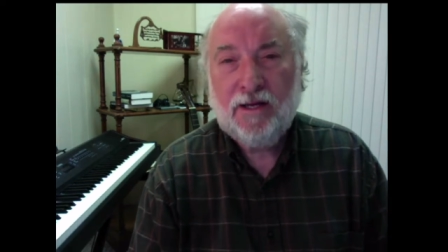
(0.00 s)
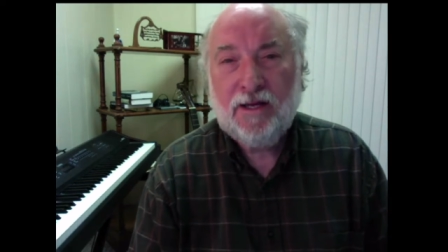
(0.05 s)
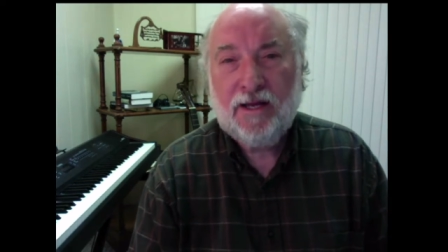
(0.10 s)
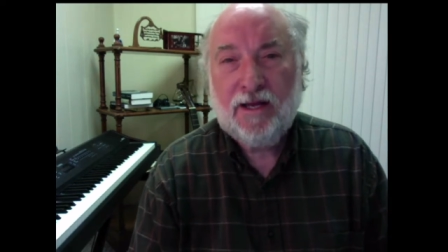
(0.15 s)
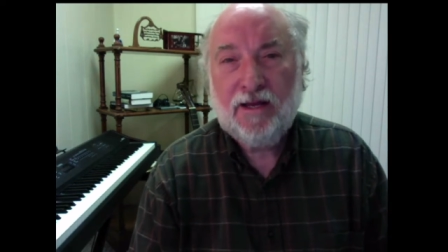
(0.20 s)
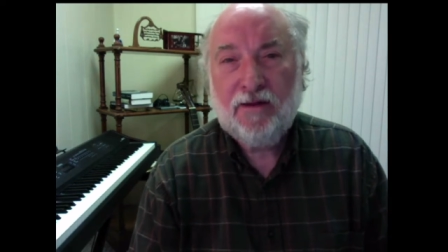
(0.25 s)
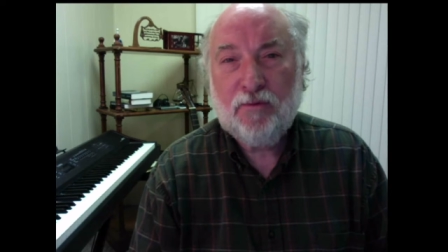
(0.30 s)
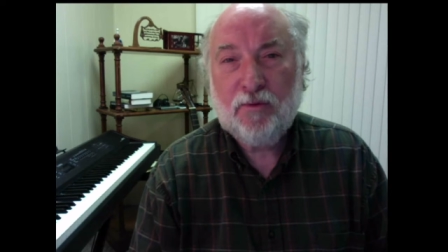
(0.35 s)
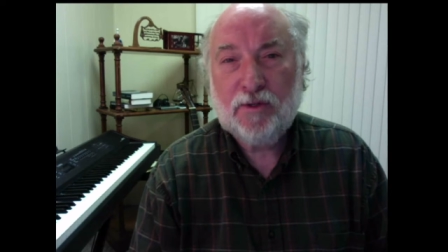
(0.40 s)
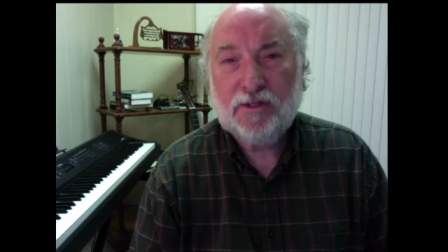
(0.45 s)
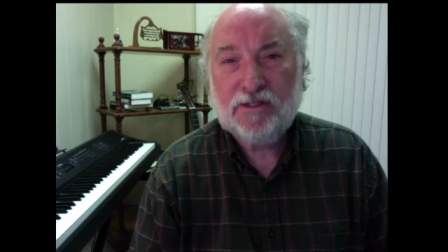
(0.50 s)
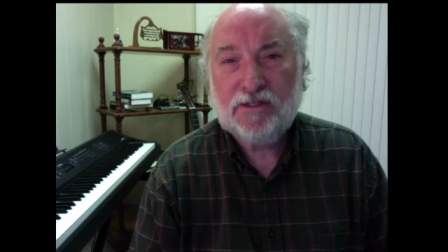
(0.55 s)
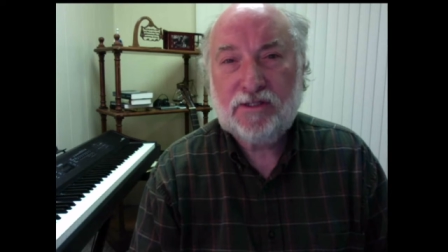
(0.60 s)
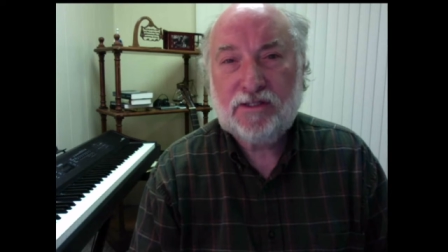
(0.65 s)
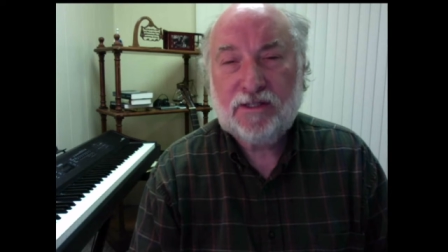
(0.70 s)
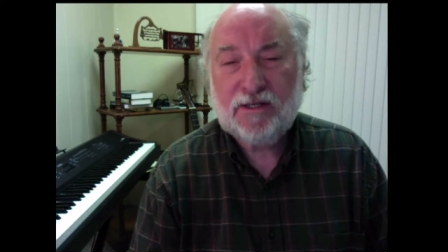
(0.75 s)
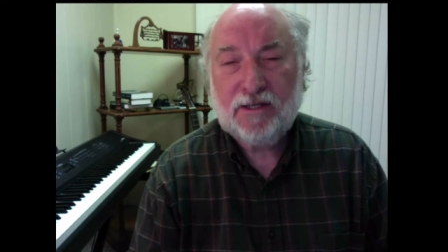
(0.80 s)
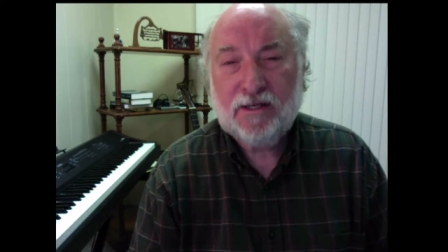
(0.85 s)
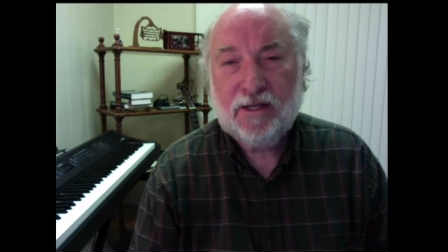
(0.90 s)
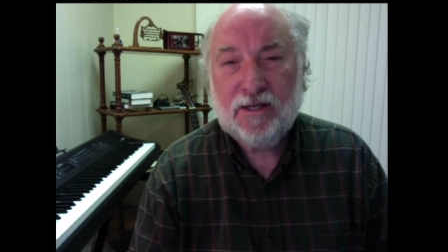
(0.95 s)
He
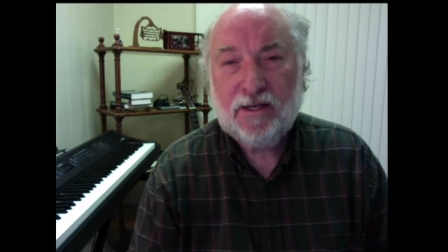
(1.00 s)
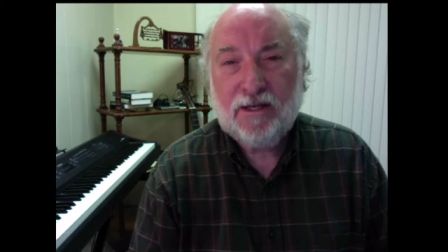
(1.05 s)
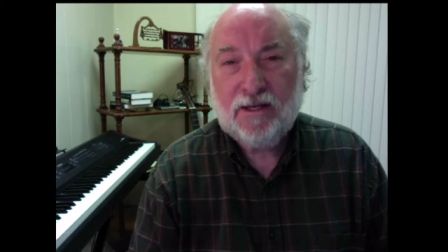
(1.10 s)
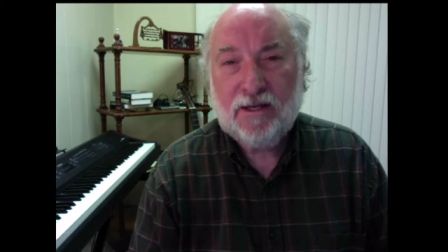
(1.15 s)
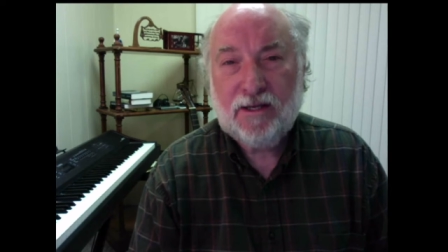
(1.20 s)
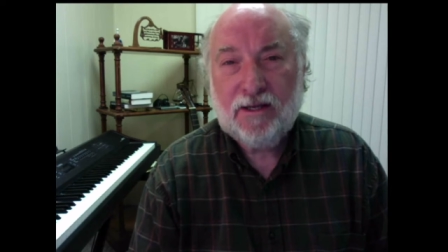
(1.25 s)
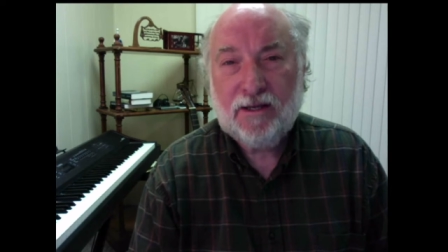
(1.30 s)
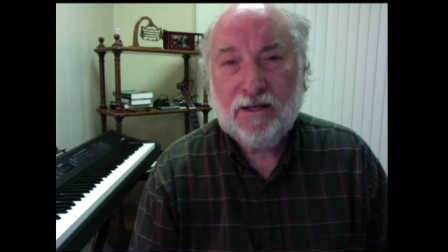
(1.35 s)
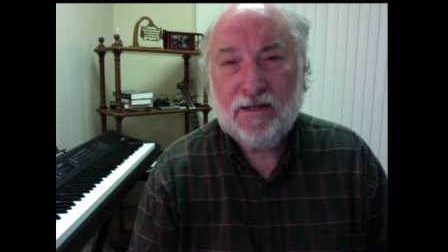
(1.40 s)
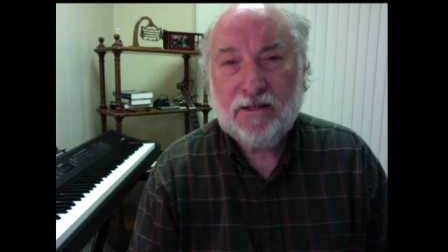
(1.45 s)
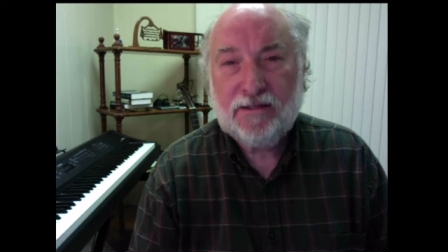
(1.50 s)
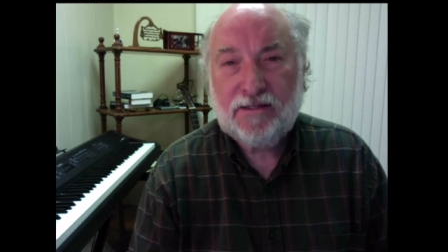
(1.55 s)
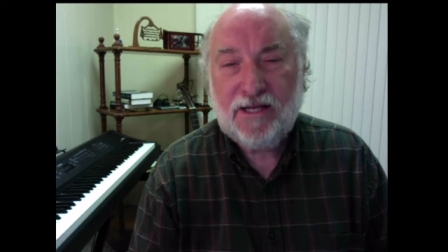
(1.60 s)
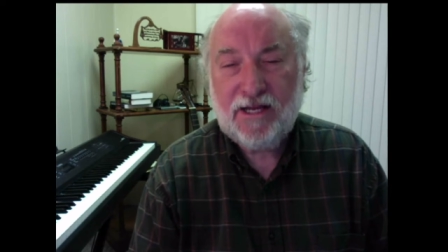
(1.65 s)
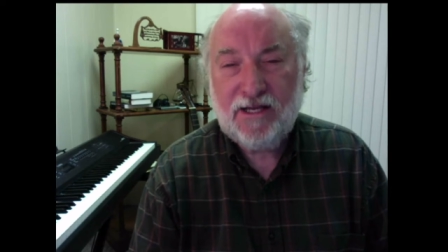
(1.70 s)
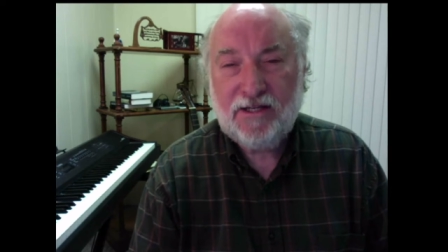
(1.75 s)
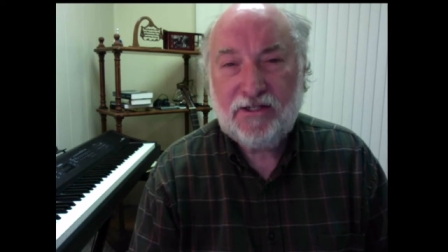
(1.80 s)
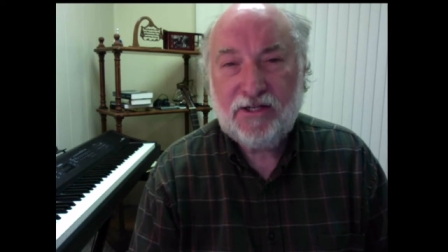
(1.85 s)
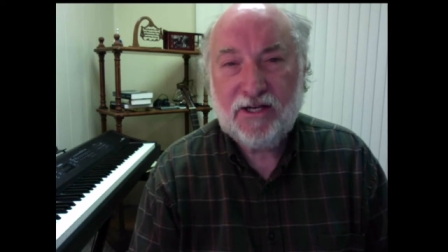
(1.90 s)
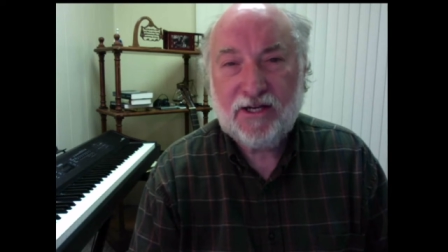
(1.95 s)
was
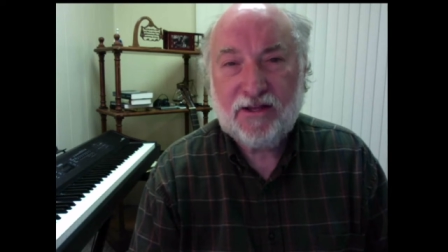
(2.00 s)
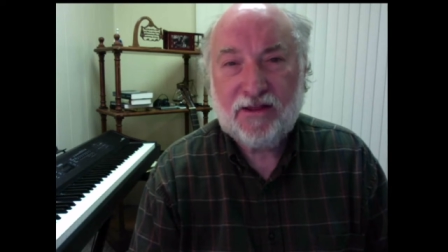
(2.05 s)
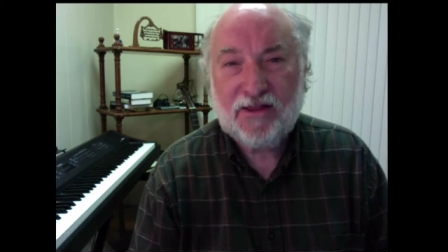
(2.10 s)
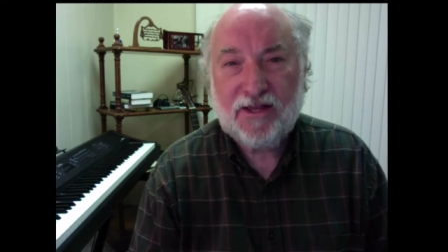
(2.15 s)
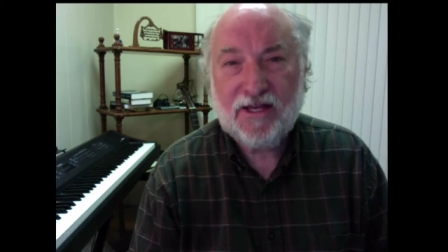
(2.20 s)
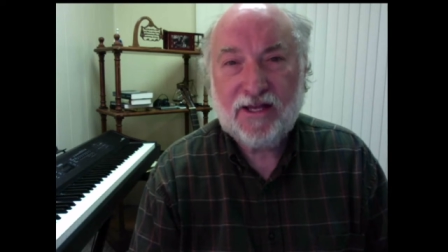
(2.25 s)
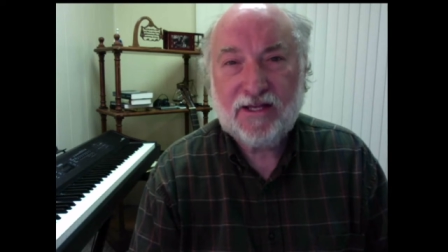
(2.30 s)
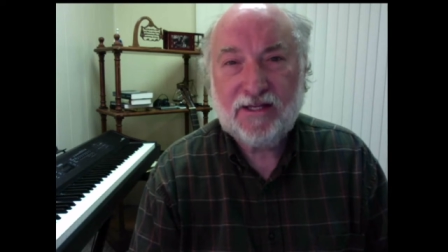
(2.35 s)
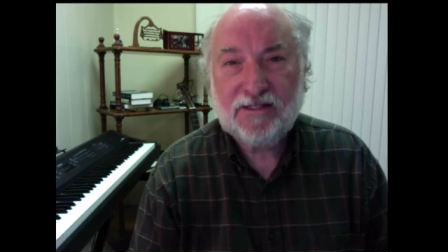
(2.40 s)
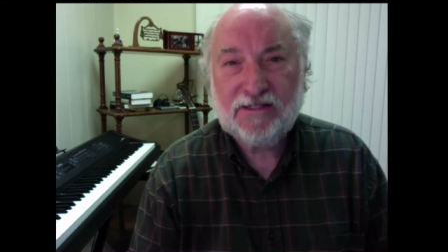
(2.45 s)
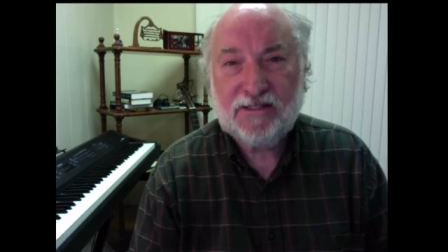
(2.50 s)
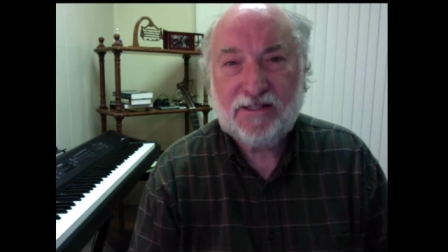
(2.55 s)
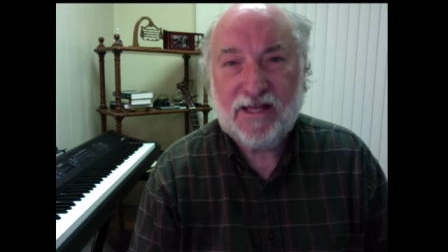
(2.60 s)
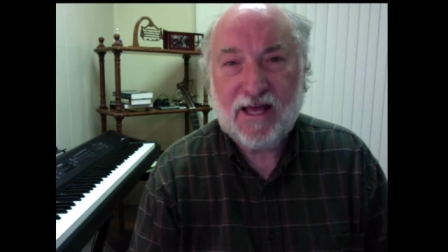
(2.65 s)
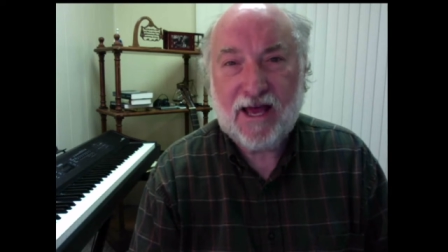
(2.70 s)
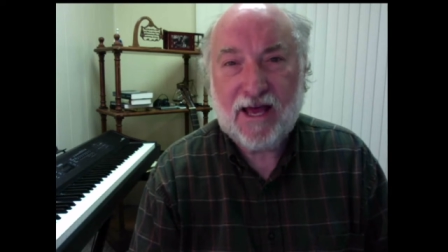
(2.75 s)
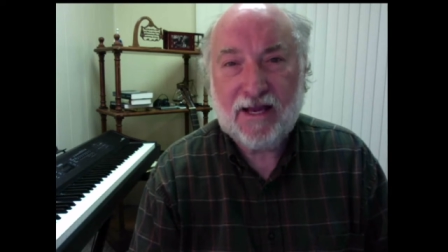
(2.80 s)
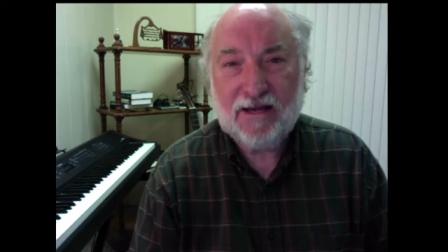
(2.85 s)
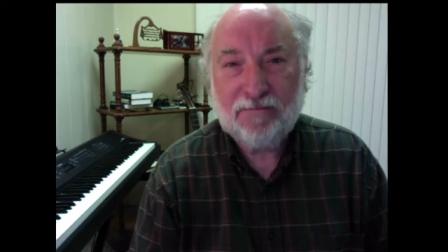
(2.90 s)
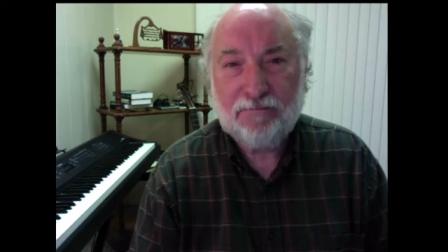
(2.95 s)
teaching things
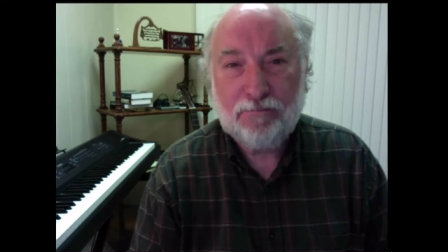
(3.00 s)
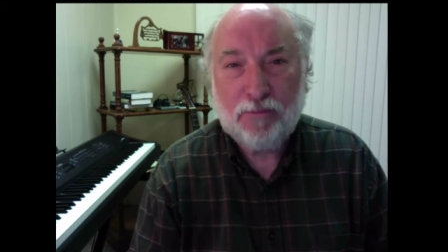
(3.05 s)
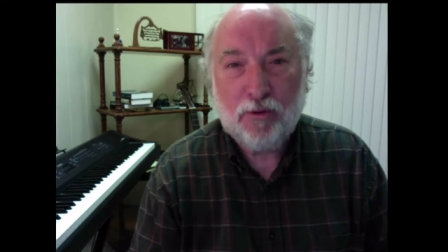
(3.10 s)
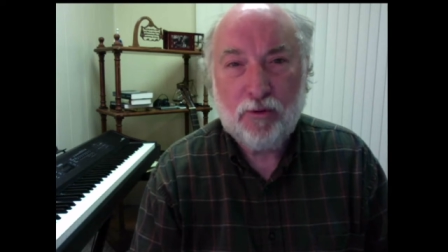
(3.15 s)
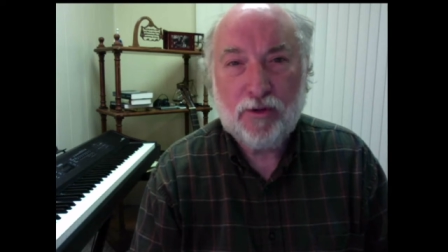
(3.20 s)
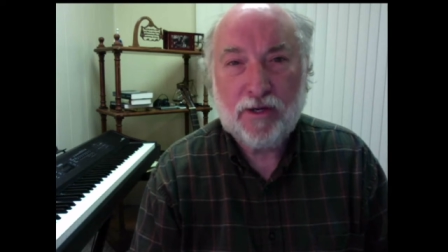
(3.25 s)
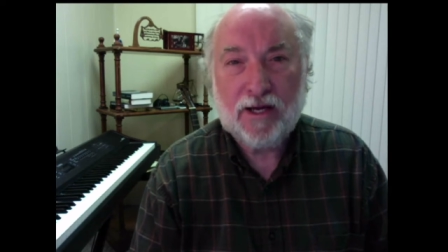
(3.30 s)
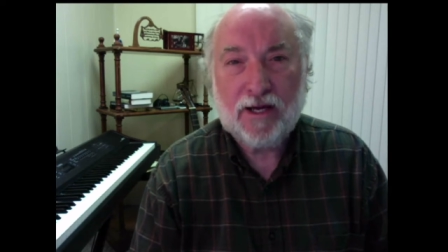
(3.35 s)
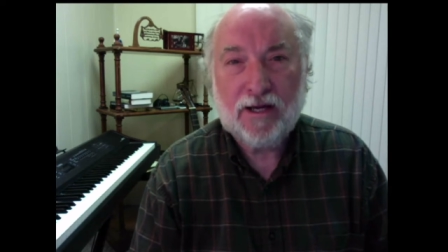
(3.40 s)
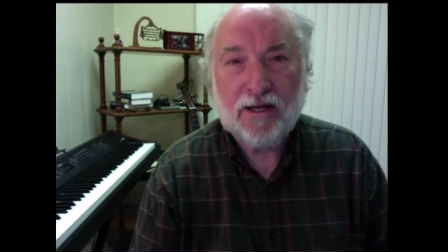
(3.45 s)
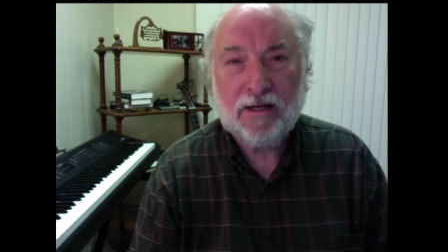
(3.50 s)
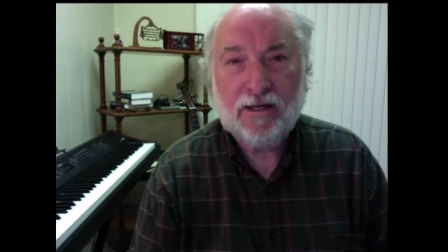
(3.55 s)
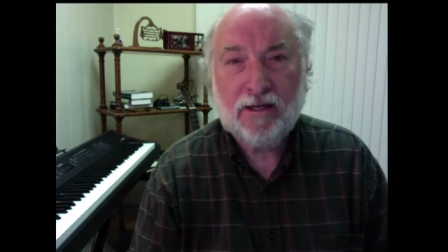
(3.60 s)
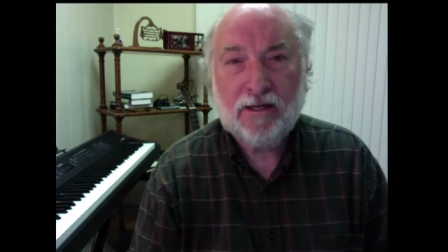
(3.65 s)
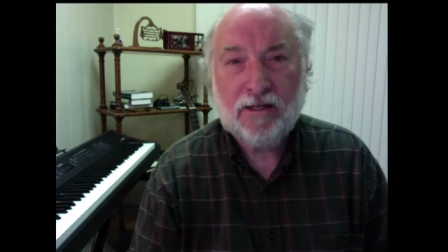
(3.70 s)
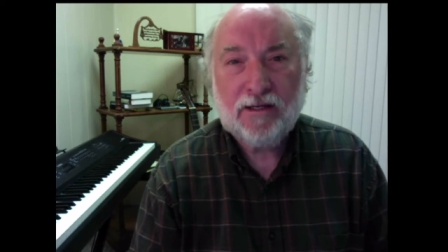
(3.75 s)
that Buddha